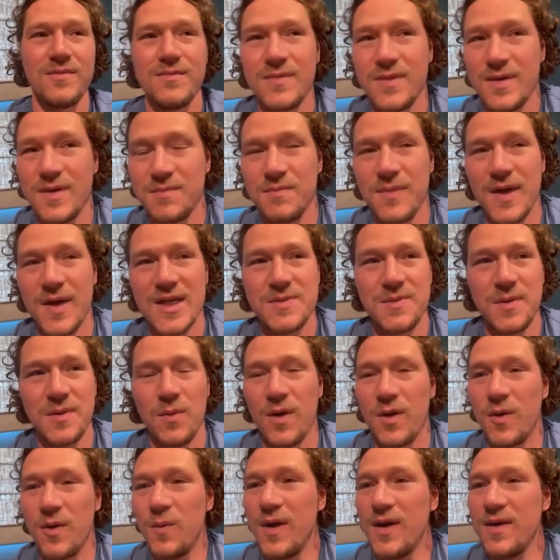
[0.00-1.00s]
it makes me
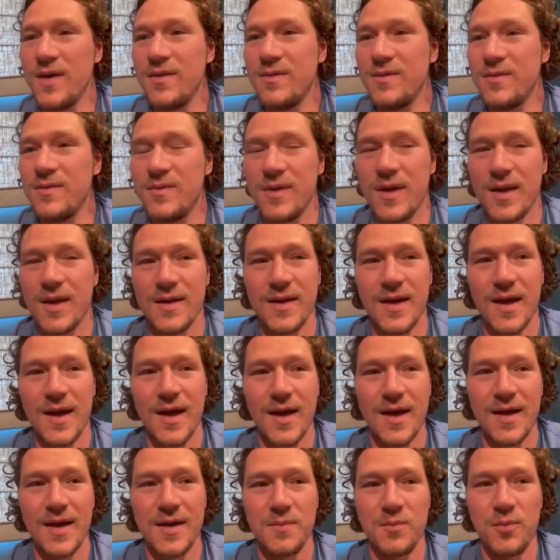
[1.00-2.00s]
want to win
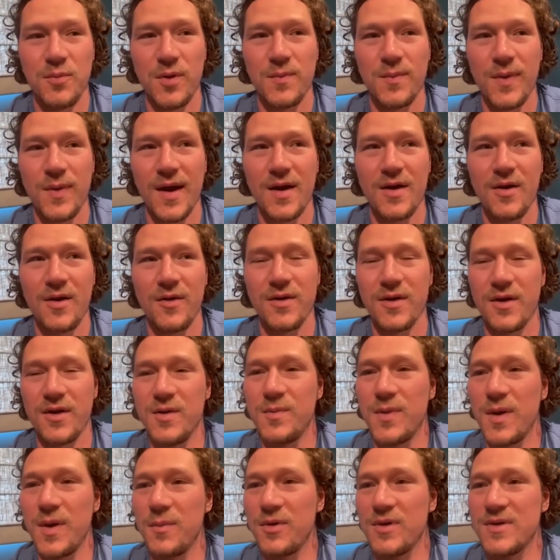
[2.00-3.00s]
and bring back all the
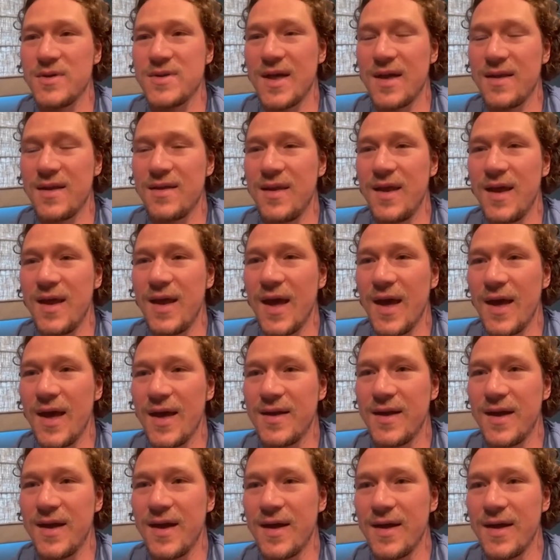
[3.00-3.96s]
good memories that they had,